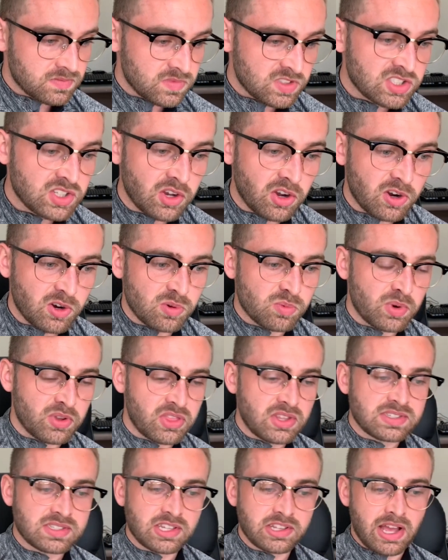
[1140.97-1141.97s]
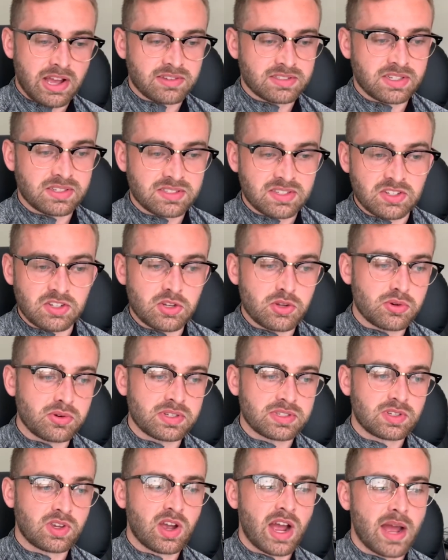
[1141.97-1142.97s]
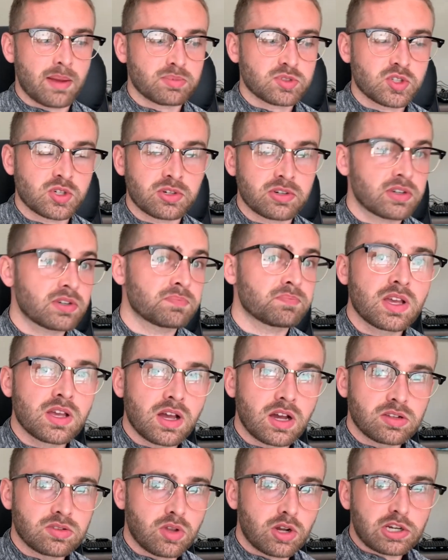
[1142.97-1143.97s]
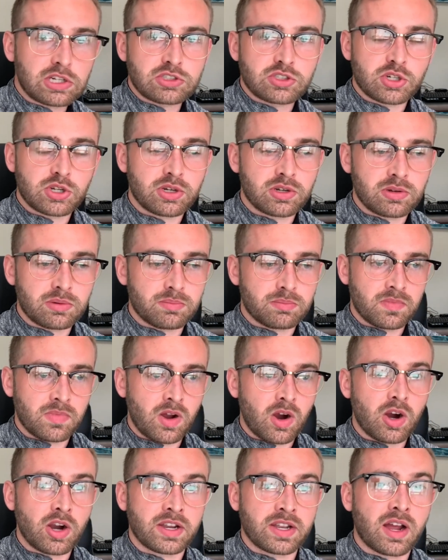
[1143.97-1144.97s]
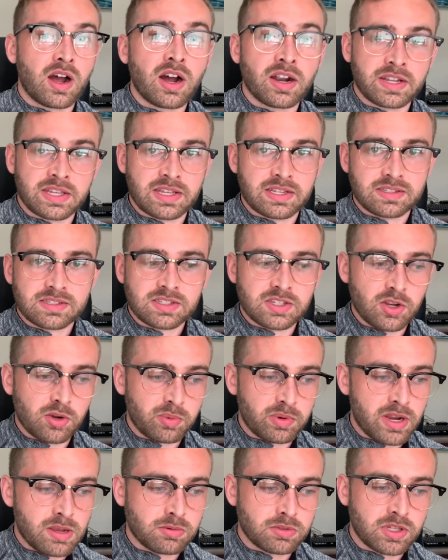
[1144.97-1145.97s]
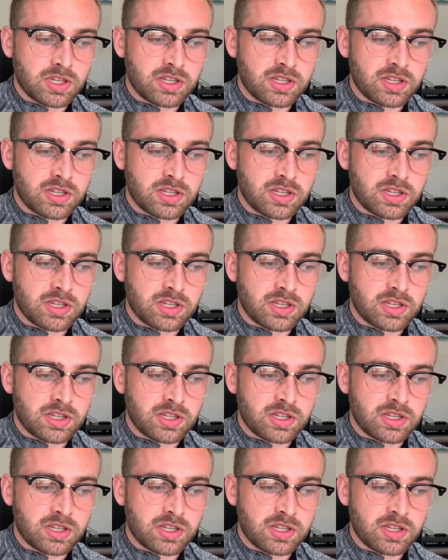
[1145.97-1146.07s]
So what this allows us to do is capture a larger audience. We're able to